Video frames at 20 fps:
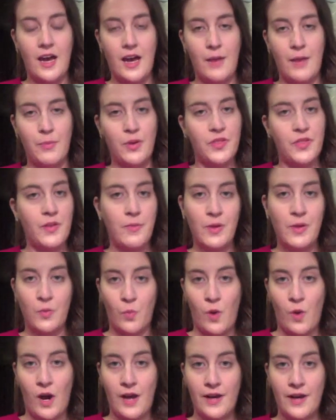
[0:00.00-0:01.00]
put them in
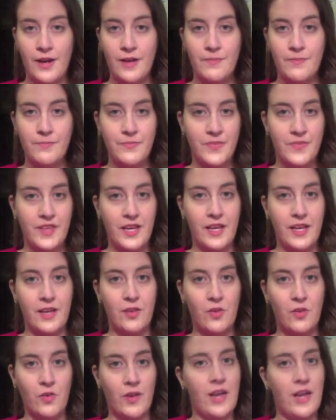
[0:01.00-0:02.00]
water, they
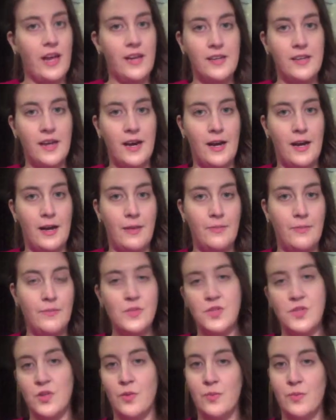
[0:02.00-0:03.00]
create
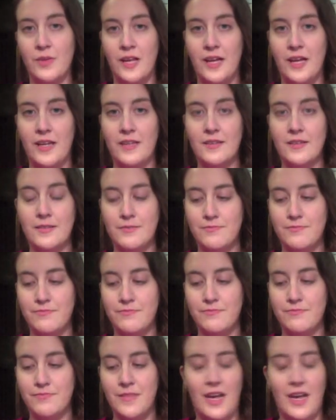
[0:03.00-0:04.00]
soap-like
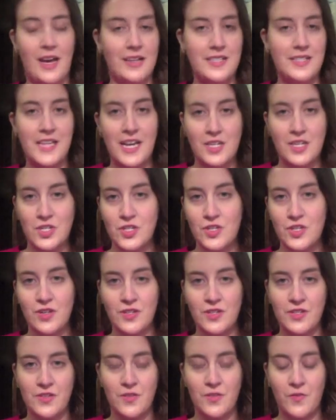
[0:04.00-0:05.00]
texture
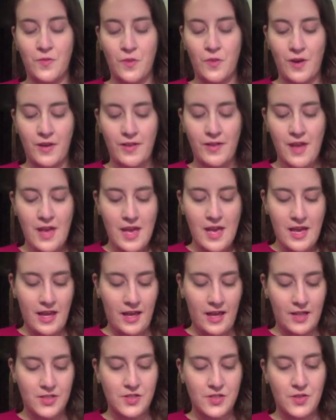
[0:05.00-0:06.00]
and so forth.
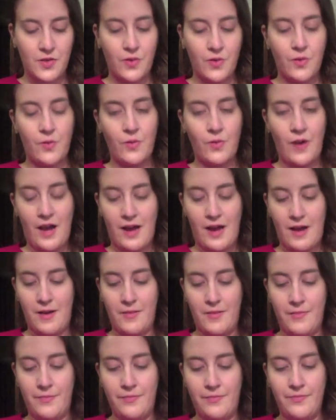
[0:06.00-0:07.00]
And so
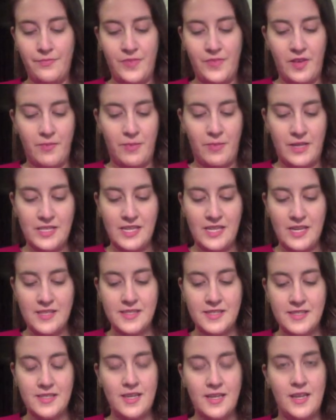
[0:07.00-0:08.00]
they've been
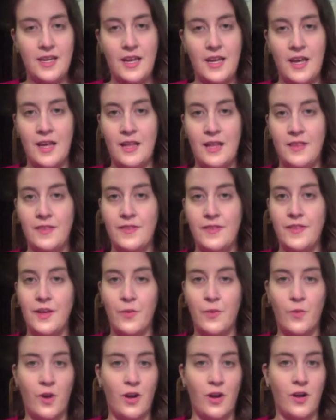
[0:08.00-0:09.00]
tested, and they
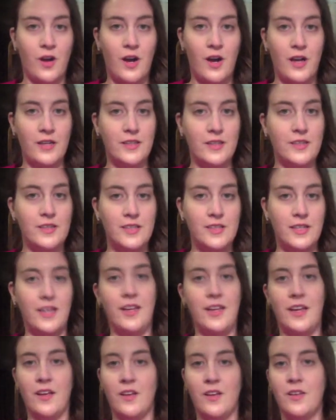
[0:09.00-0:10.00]
work on
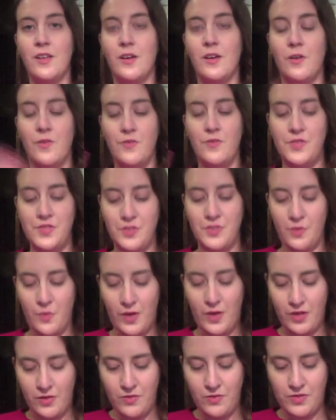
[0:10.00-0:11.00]
cleaning clothes. So
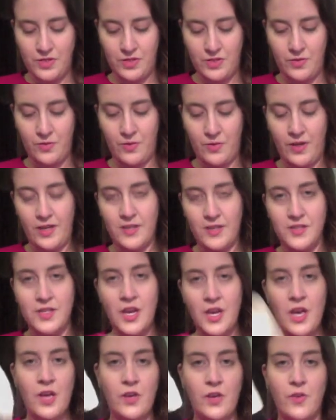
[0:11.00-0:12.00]
what you do is
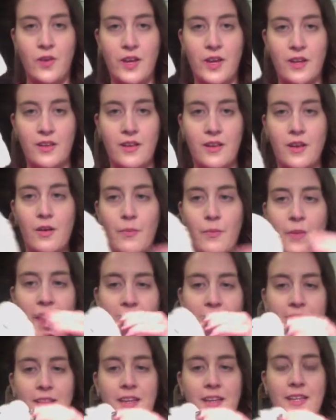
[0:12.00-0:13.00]
you get a little
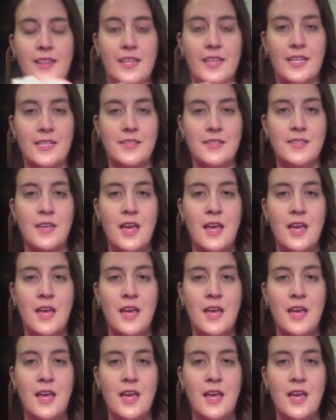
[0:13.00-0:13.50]
bag like this,